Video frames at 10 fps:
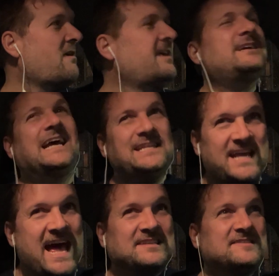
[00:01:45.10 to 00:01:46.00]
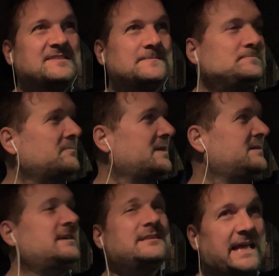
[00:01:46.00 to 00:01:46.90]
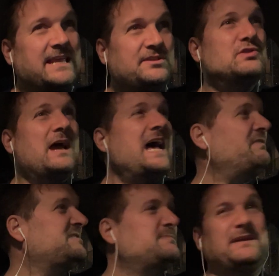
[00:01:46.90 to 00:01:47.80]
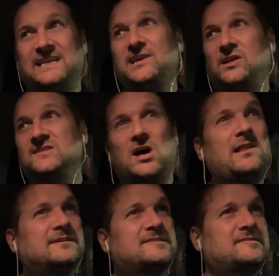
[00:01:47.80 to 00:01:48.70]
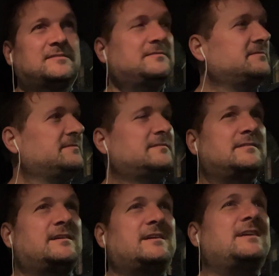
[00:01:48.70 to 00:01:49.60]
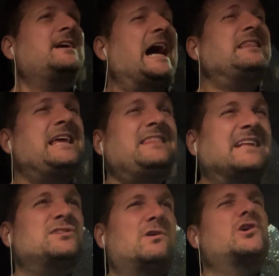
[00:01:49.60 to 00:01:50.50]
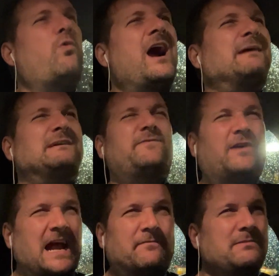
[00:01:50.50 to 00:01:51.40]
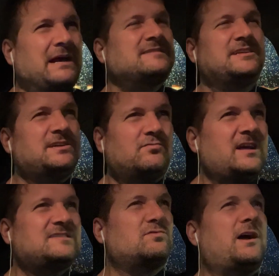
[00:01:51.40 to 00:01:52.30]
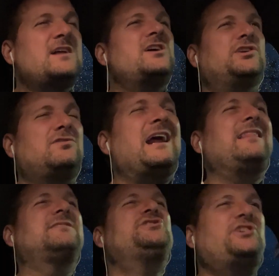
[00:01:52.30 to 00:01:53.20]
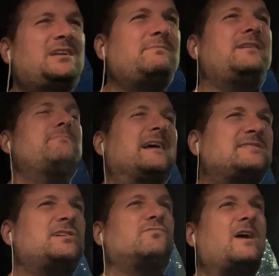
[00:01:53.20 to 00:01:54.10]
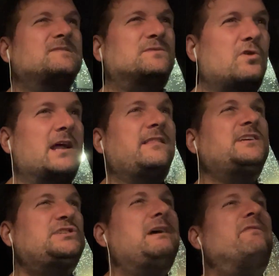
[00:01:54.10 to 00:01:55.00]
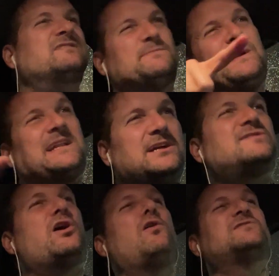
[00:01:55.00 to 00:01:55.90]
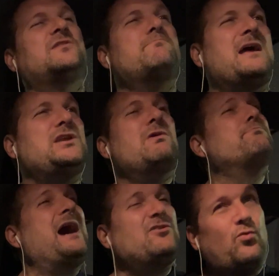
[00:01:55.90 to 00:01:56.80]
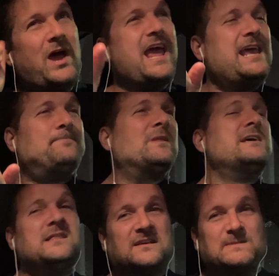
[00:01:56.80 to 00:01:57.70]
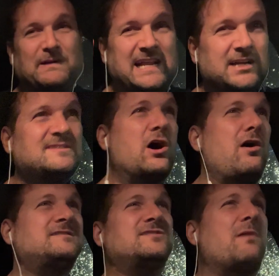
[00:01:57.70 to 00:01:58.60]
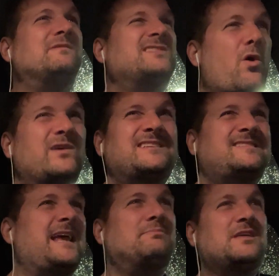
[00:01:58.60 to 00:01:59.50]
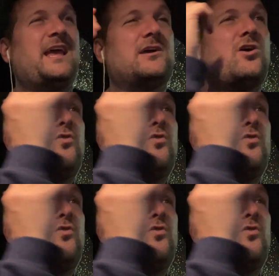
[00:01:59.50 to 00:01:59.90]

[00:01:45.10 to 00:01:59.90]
And yes, they do have a Speedy Gonzales. I think that's a requirement for every Mexican restaurant. You're not a legitimate Mexican restaurant unless you have a Speedy Gonzales on the menu. And by the way, the Speedy Gonzales is almost always the same thing.